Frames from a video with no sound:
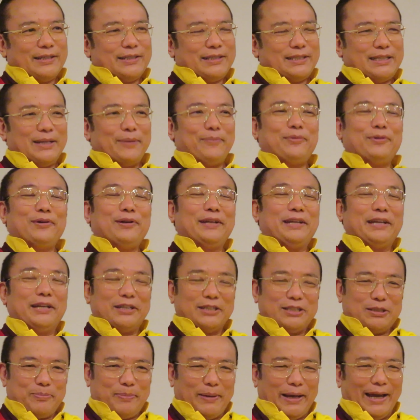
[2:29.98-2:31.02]
several
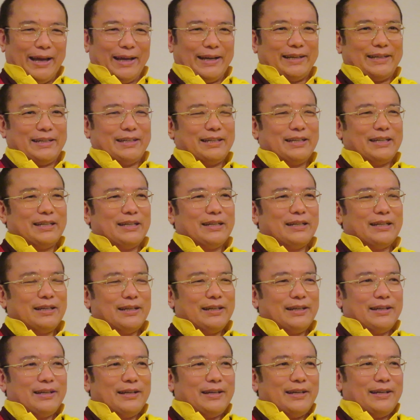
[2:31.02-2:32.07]
years back,
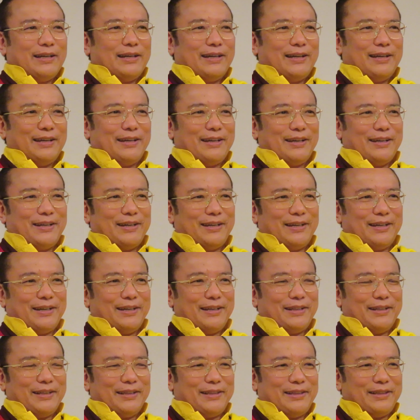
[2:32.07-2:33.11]

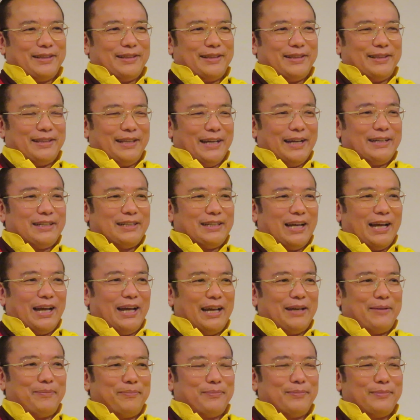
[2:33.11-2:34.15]
that
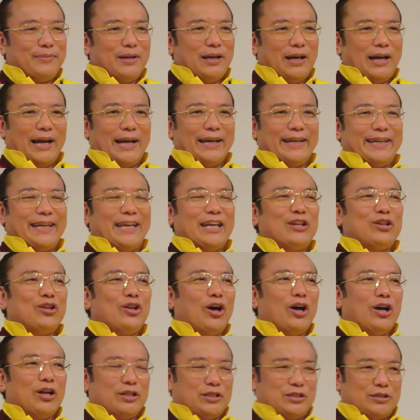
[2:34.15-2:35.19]
time I
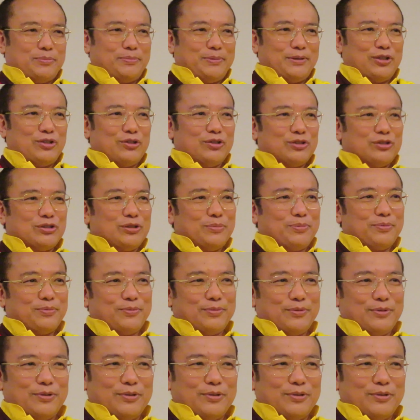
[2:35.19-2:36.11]
cannot because of